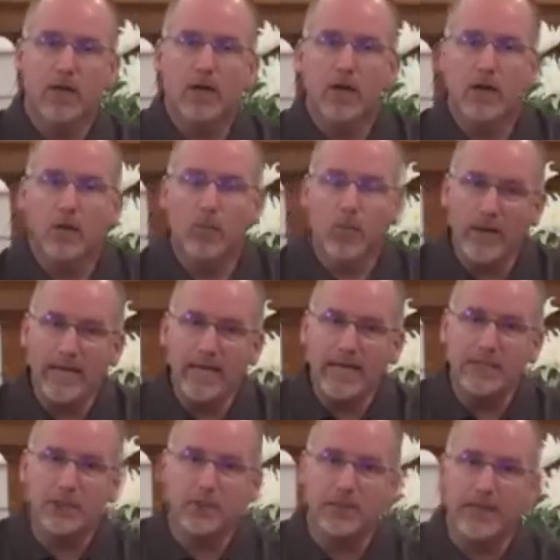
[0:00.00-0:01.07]
we need
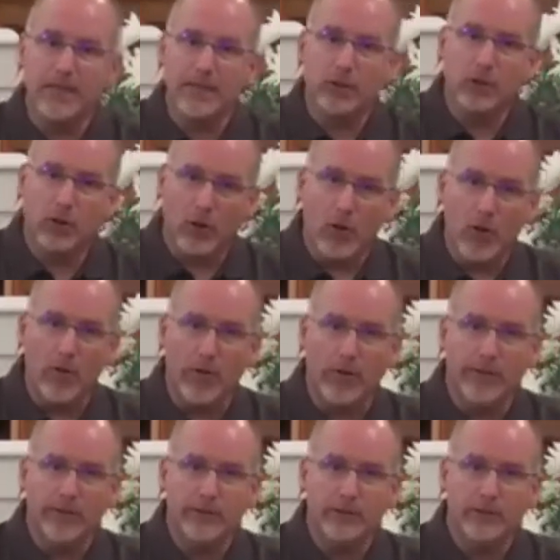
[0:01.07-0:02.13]
to be
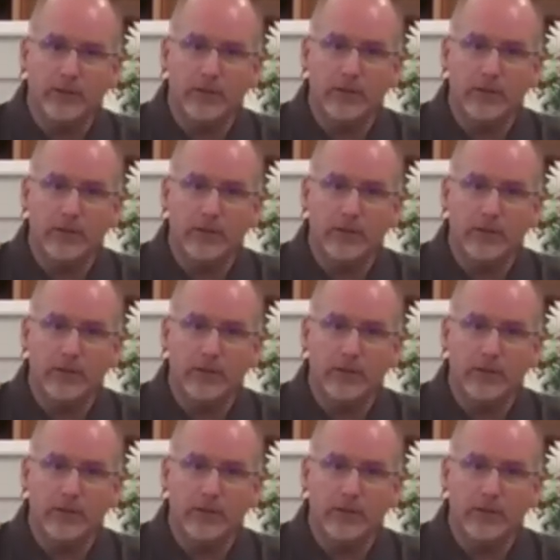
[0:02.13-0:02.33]
encouraged